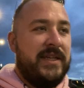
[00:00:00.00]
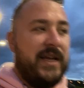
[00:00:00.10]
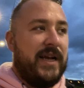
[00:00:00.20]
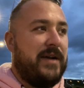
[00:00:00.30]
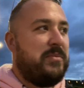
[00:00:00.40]

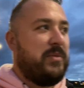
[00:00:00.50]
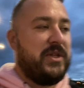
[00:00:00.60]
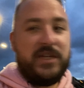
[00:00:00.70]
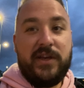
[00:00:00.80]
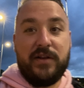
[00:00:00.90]
The
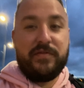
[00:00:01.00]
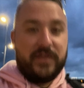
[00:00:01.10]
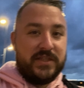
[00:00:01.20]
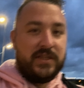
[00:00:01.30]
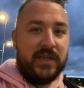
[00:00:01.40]
title of
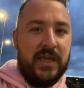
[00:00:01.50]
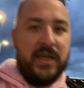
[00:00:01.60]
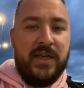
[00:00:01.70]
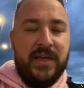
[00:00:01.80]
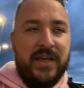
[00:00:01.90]
this
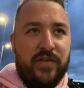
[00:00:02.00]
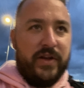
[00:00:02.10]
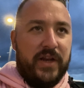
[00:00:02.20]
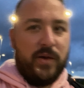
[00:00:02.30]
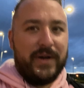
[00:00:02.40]

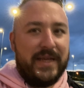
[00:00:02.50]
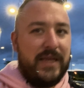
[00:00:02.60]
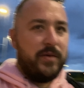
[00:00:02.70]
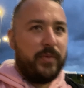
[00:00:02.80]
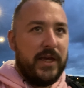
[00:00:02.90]
video will
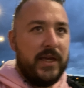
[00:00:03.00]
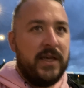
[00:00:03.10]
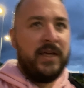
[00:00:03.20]
either be